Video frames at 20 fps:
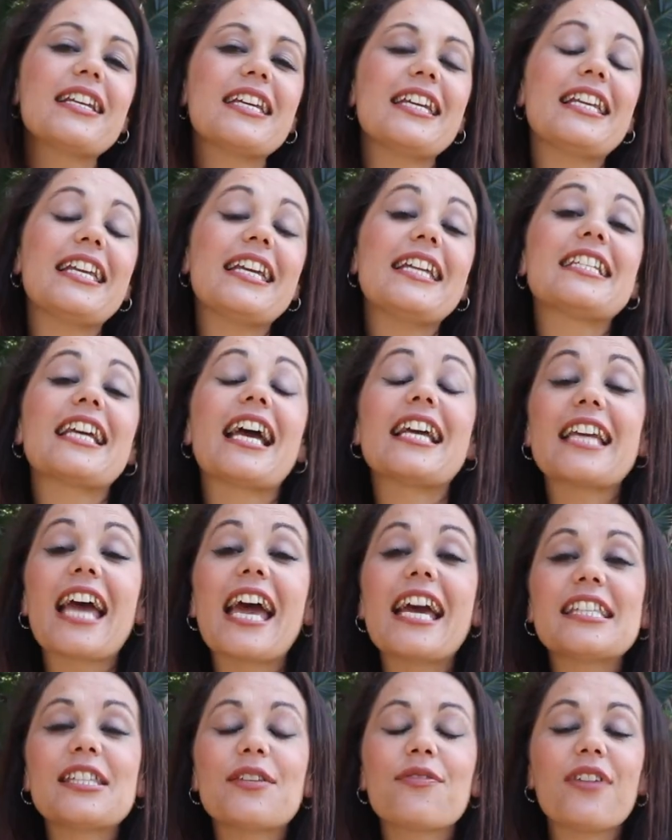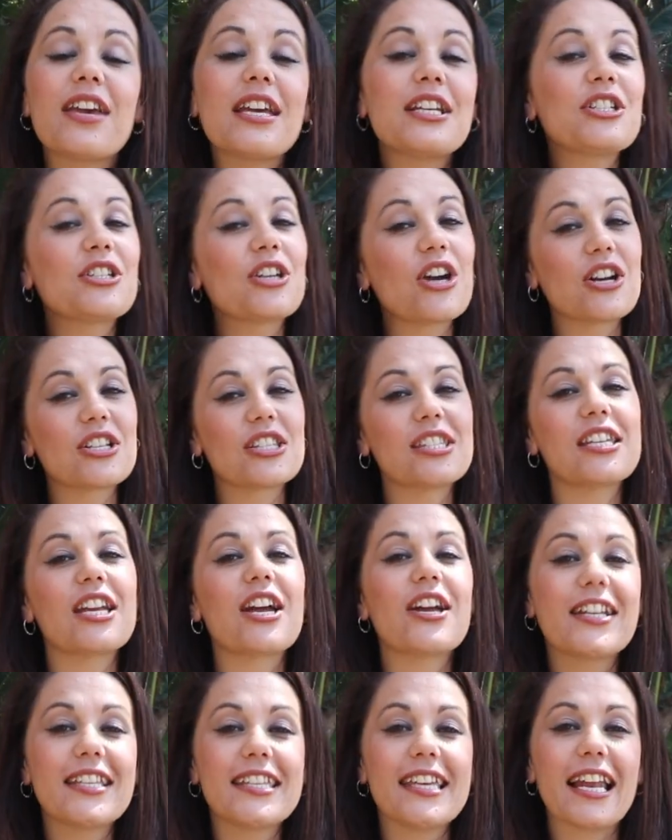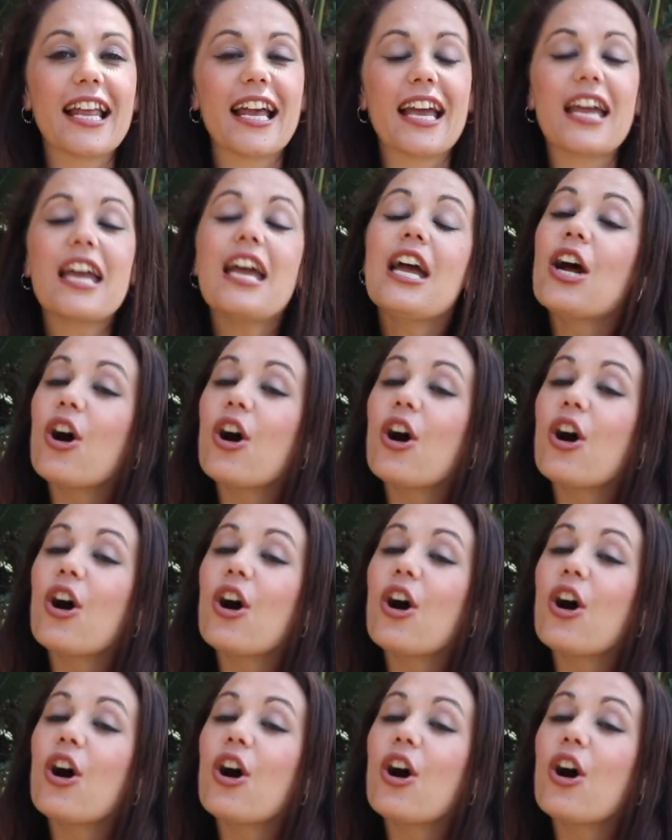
Elite at asfn.co.za.